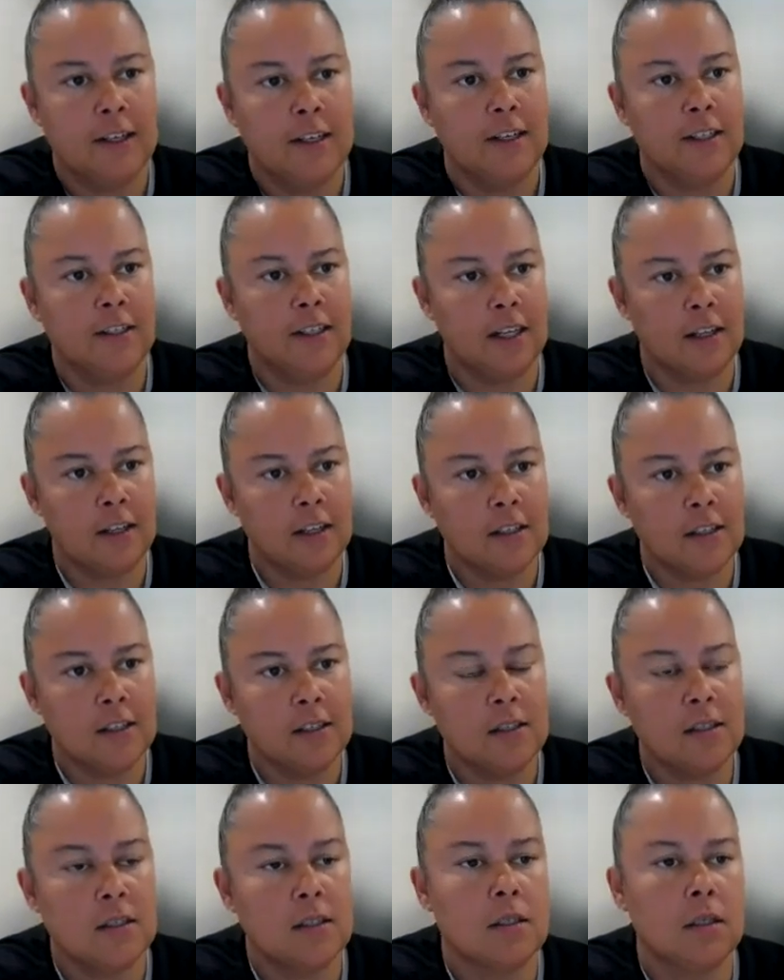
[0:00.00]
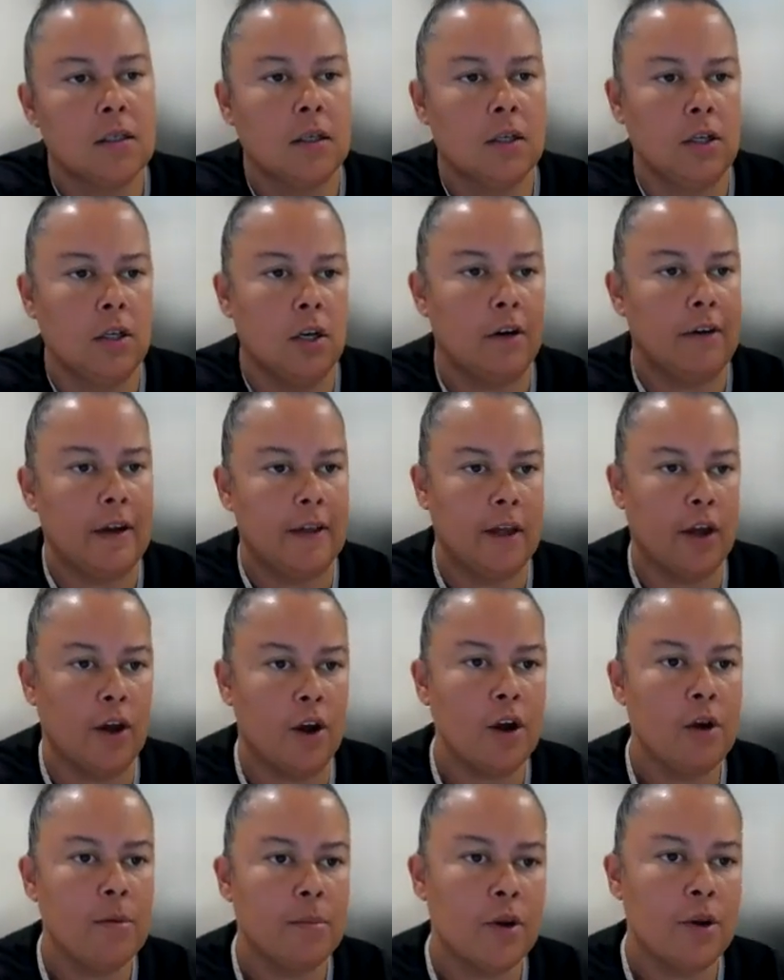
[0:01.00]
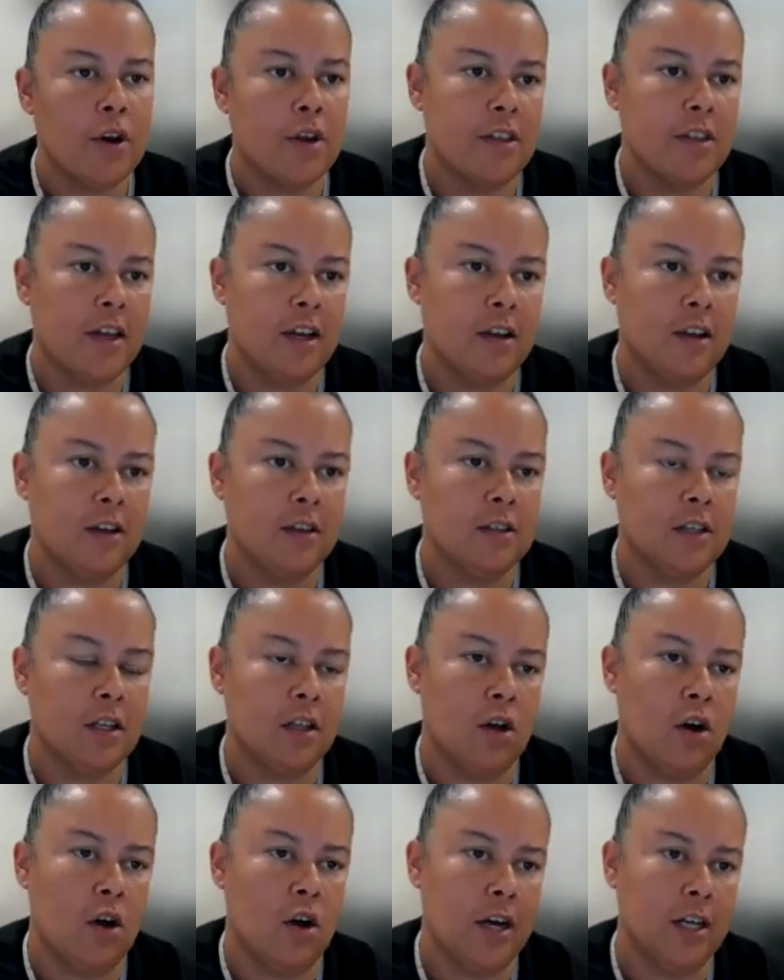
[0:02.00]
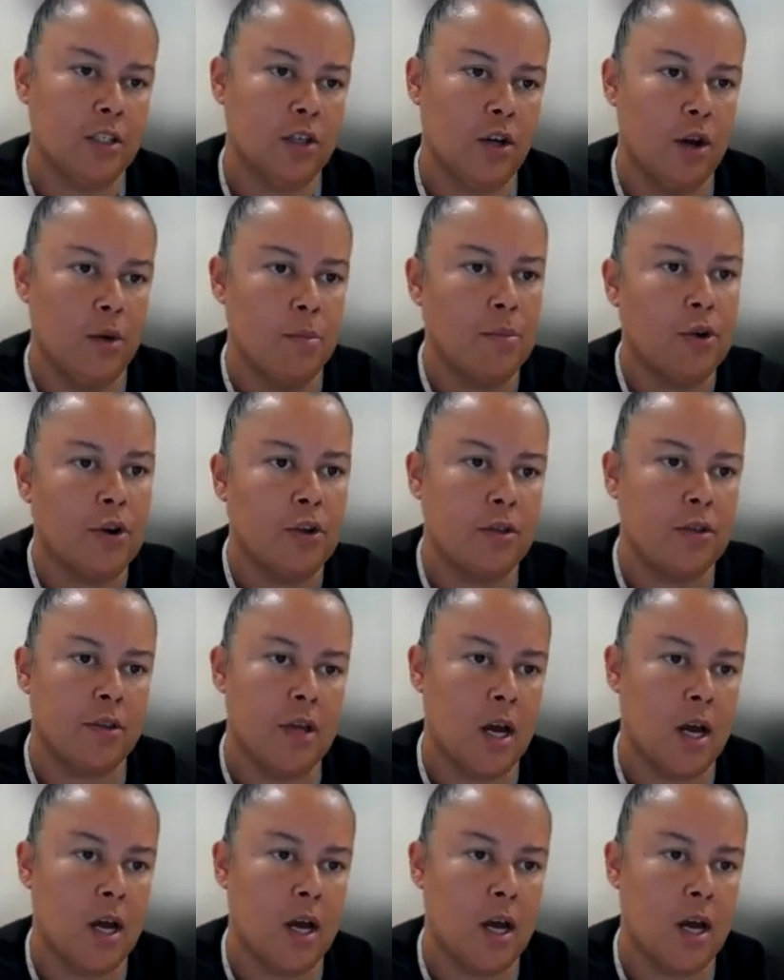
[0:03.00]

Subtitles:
Netherlands, you know, around their home birthing, so the highest home birth